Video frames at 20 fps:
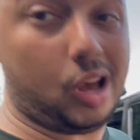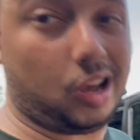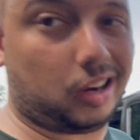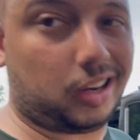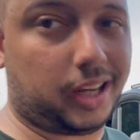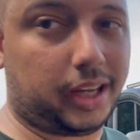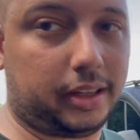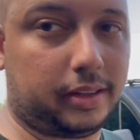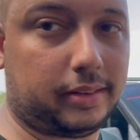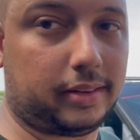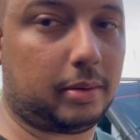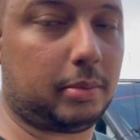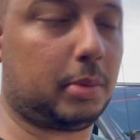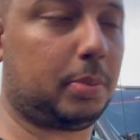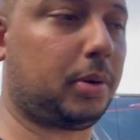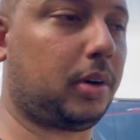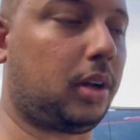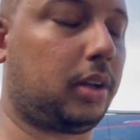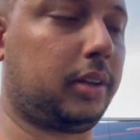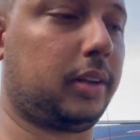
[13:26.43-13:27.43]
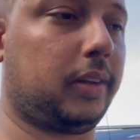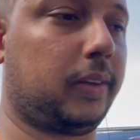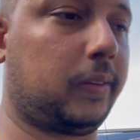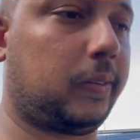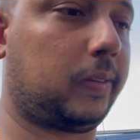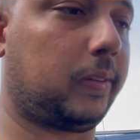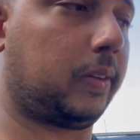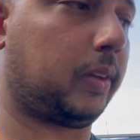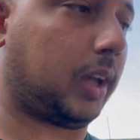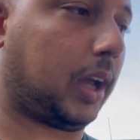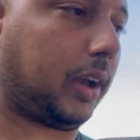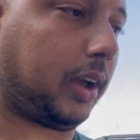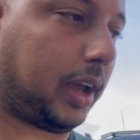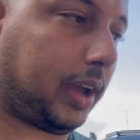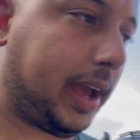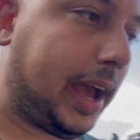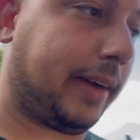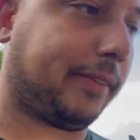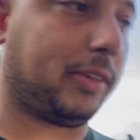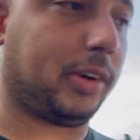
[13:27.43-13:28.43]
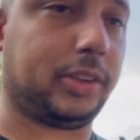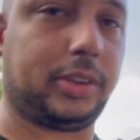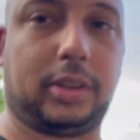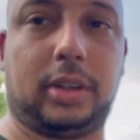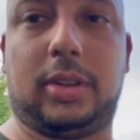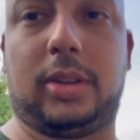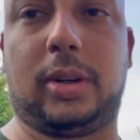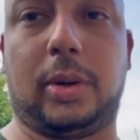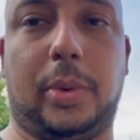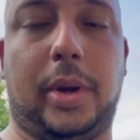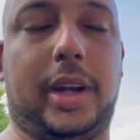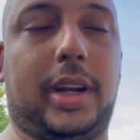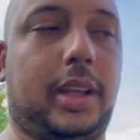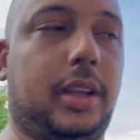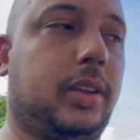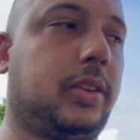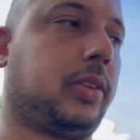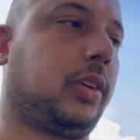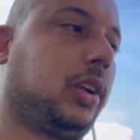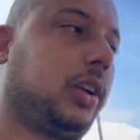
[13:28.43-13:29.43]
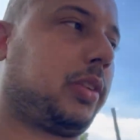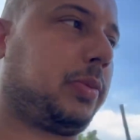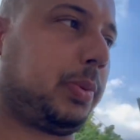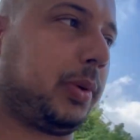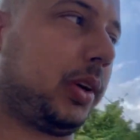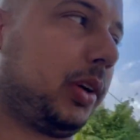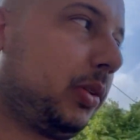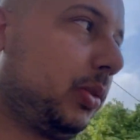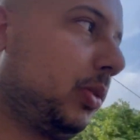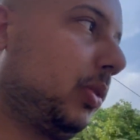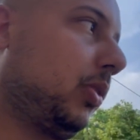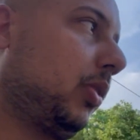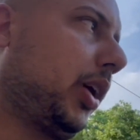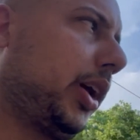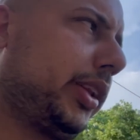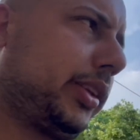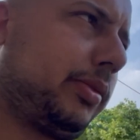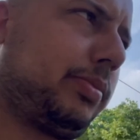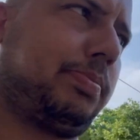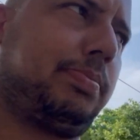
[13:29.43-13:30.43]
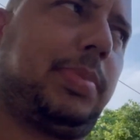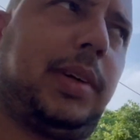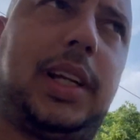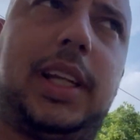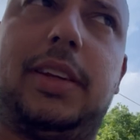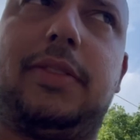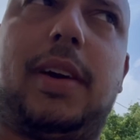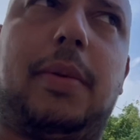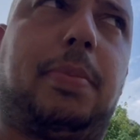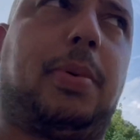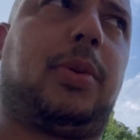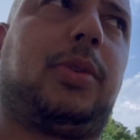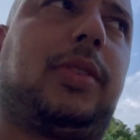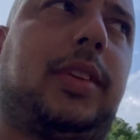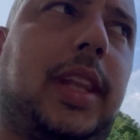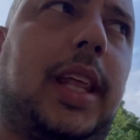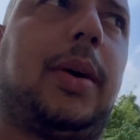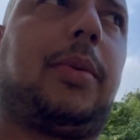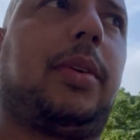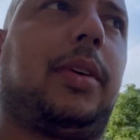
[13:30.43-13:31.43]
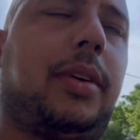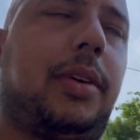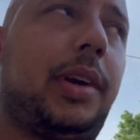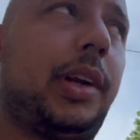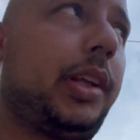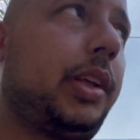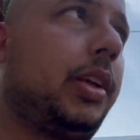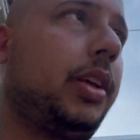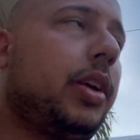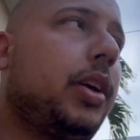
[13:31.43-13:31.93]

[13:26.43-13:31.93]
lights. I'm gonna put on this. I have underglow already, so it looks pretty cool. I believe I posted that one already.